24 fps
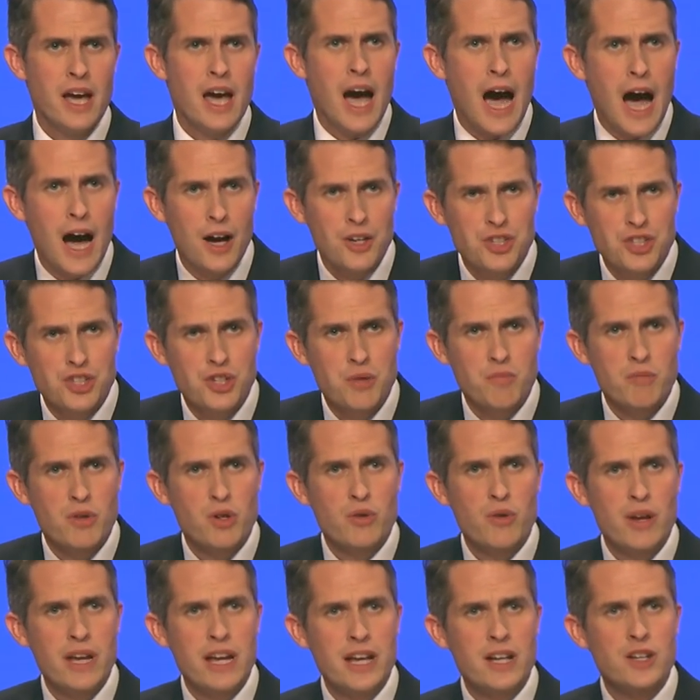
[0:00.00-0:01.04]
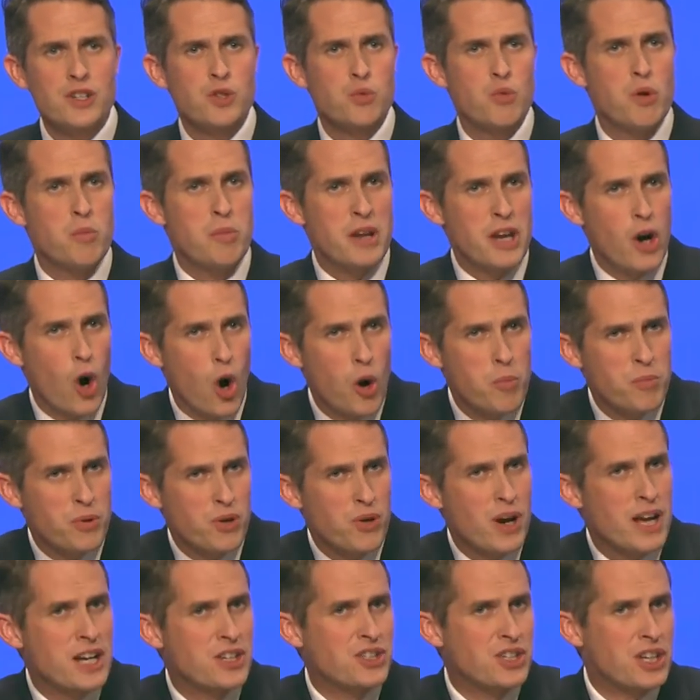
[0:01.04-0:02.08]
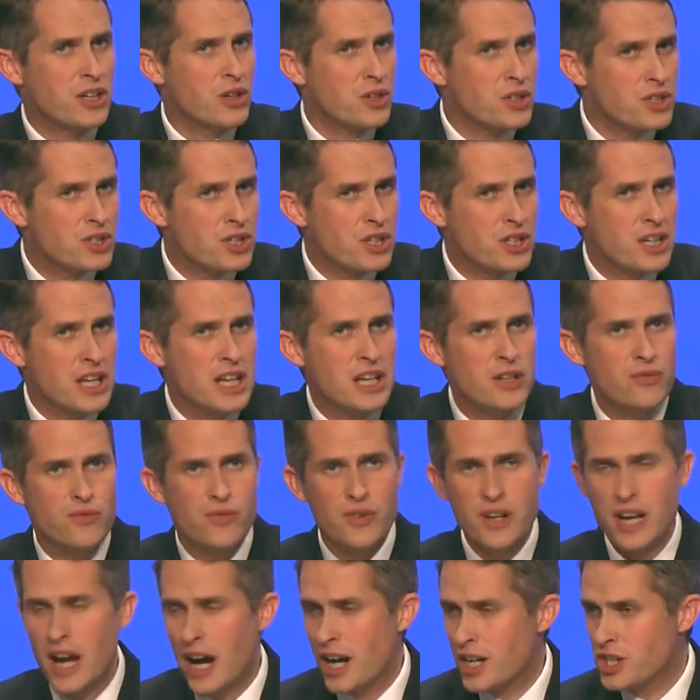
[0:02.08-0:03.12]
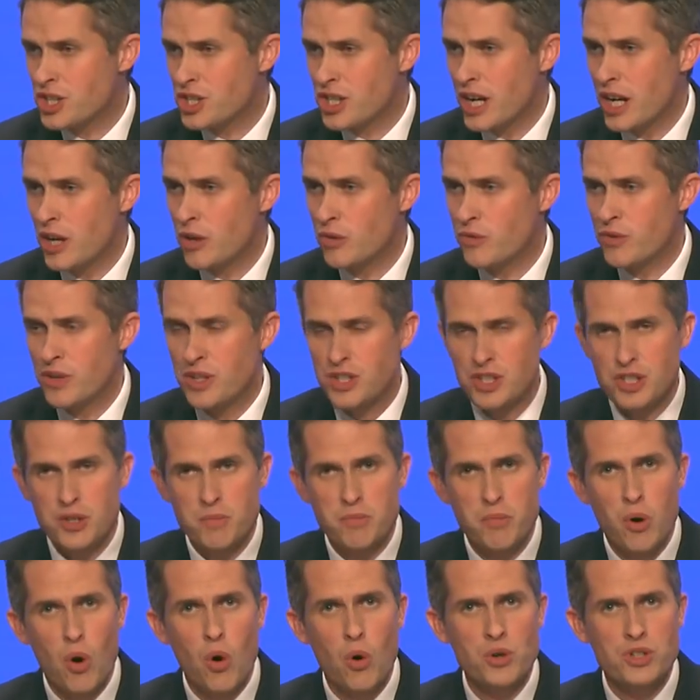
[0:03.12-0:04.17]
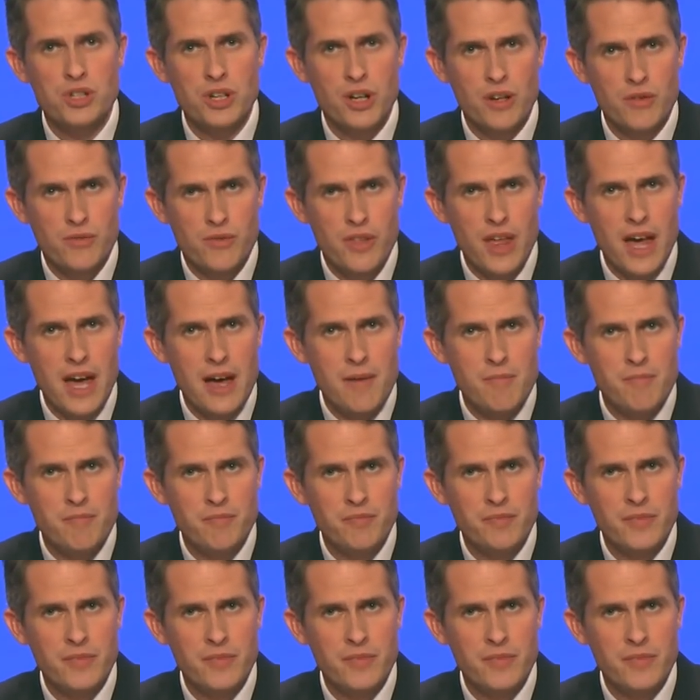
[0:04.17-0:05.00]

our submarines will be operating underneath the ice shelf in support of them.